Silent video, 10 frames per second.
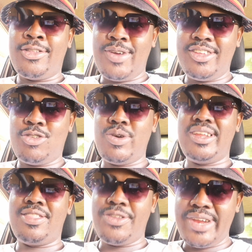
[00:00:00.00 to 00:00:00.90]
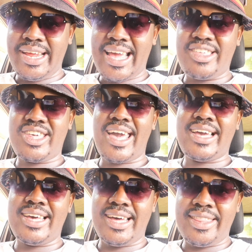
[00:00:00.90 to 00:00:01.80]
2023, I
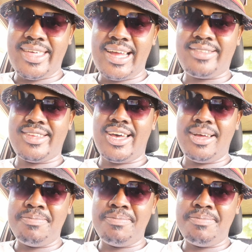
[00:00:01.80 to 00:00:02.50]
check that,